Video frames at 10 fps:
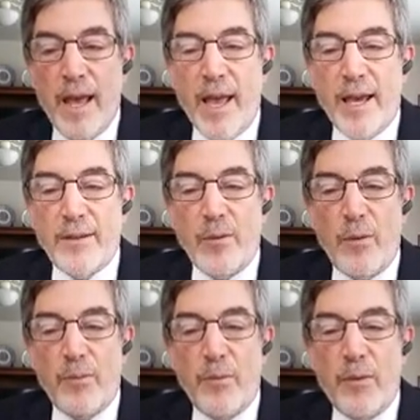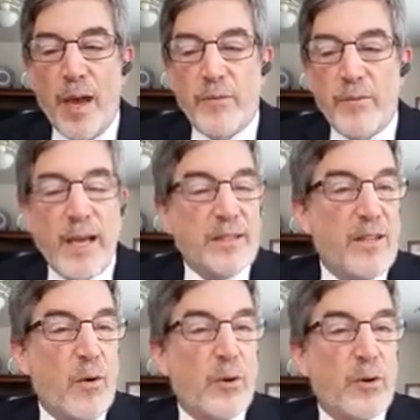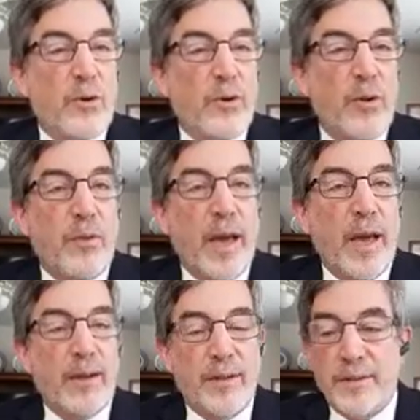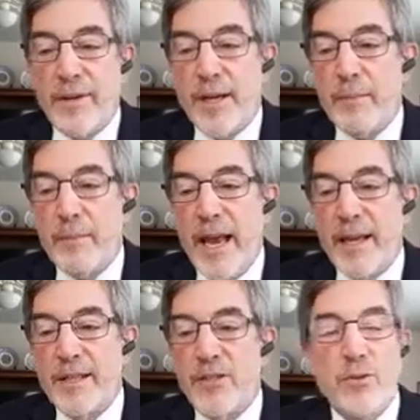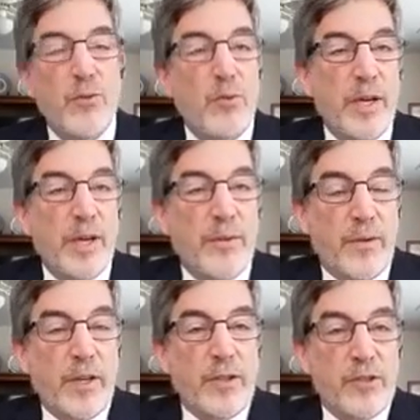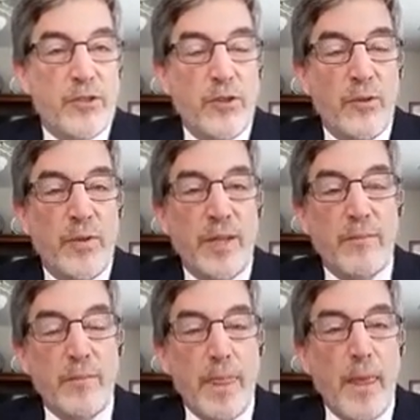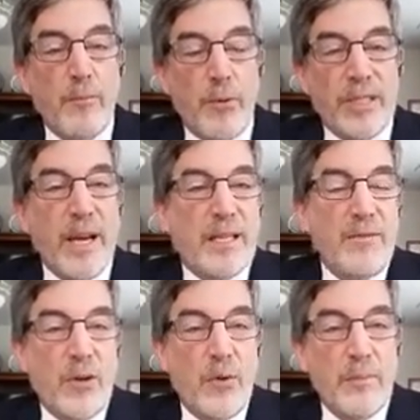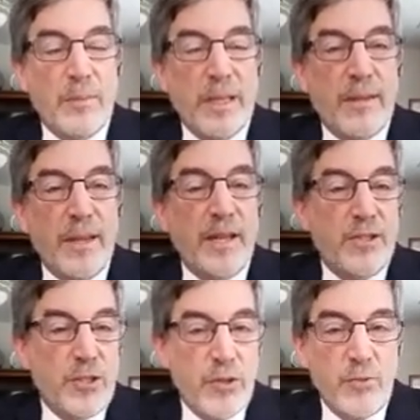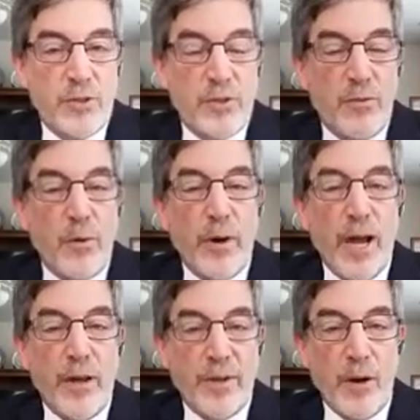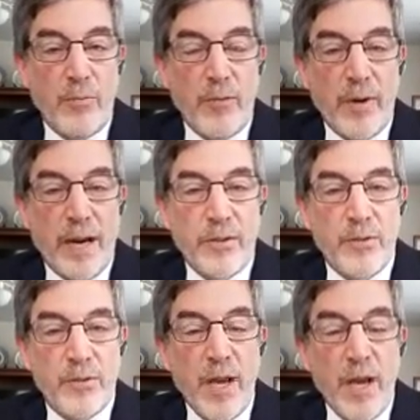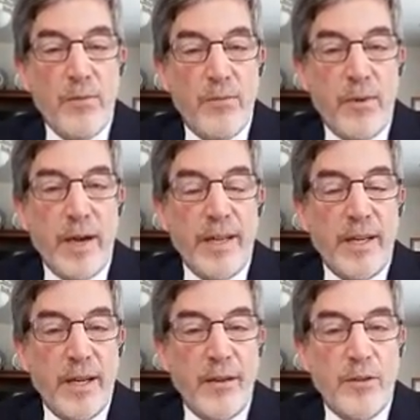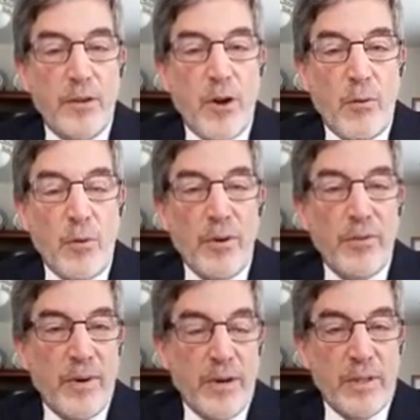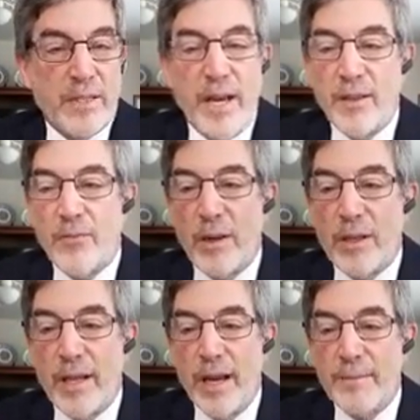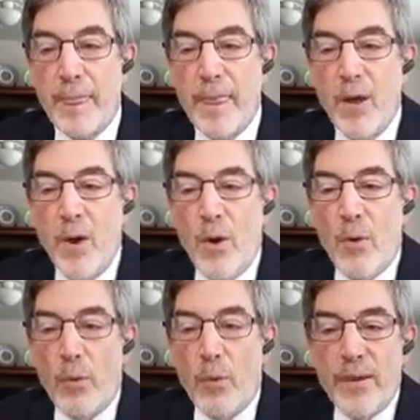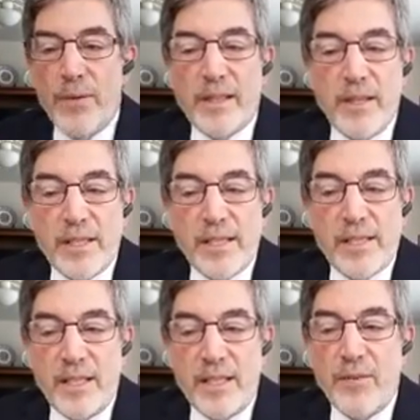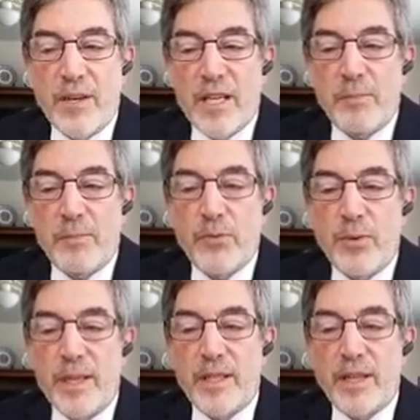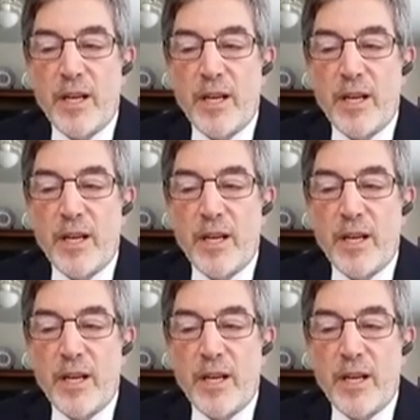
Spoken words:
And that's the order that had to do with conserving protective equipment that is used for healthcare providers fighting the coronavirus on the front line. What do you think is the significance between the